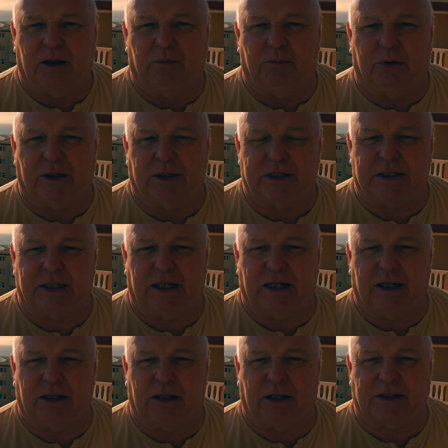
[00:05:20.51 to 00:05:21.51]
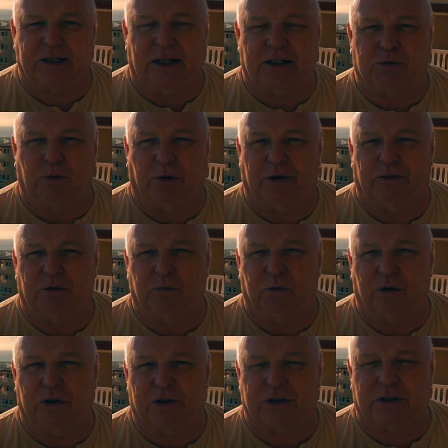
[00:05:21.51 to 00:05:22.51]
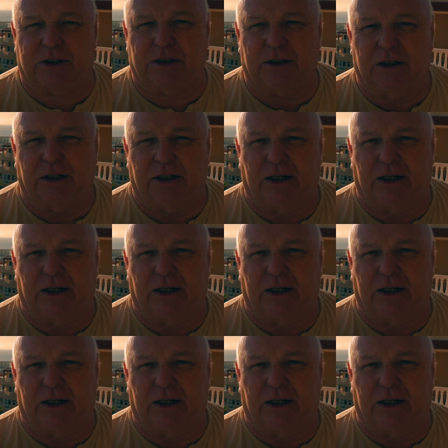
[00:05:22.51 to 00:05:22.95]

But they say it's one of the worst